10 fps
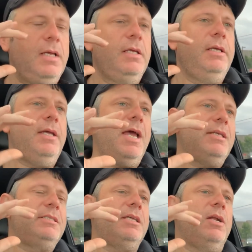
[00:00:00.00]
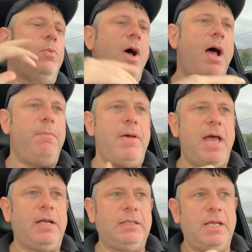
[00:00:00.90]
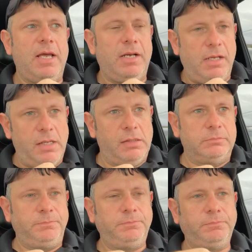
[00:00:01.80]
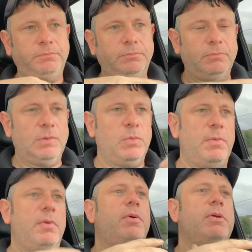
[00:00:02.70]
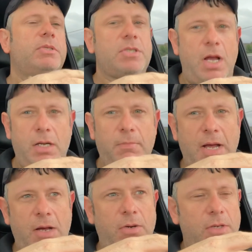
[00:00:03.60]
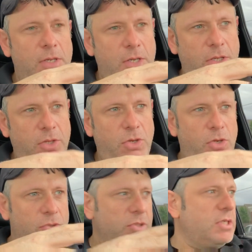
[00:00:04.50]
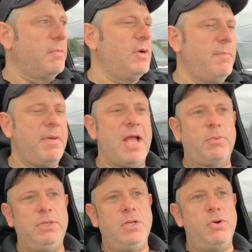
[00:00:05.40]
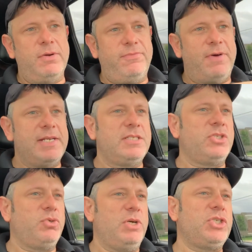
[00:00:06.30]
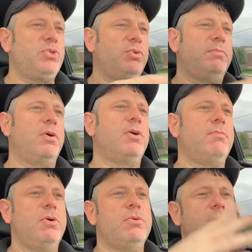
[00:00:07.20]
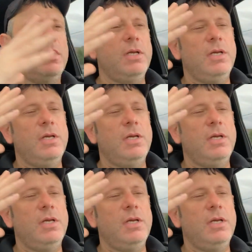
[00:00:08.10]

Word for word: he had said a while back that um, remember when he was talking about the whole Summer Impact Reloaded fight situation with Murda Mook